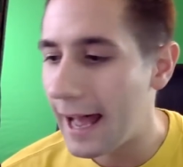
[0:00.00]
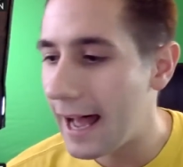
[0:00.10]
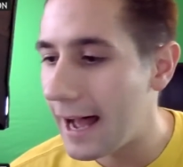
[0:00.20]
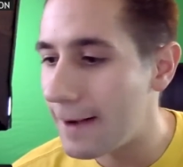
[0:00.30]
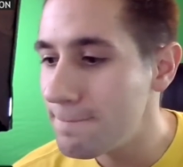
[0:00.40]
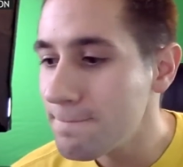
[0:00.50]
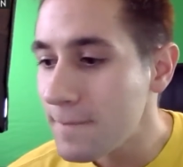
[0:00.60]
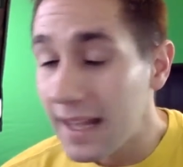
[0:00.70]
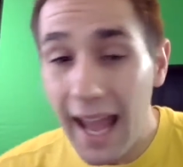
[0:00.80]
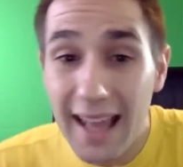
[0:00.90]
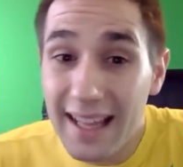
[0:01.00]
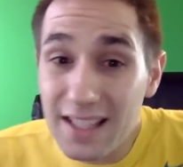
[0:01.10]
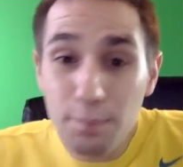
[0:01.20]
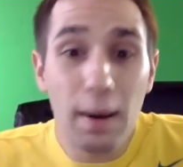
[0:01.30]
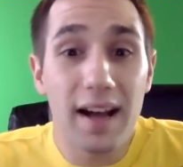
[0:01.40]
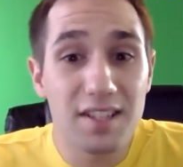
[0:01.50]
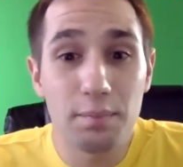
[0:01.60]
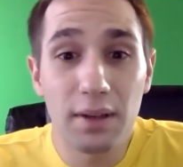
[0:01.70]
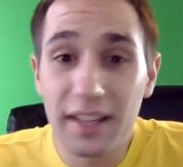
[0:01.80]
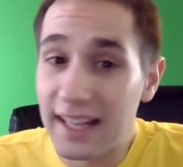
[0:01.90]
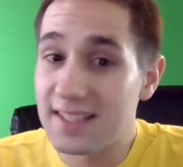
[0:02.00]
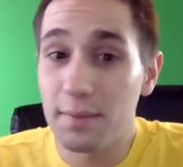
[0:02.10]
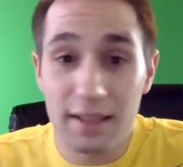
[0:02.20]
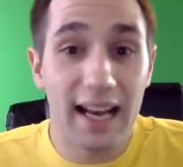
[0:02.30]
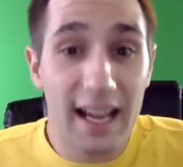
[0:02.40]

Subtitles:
And that's a possibility and something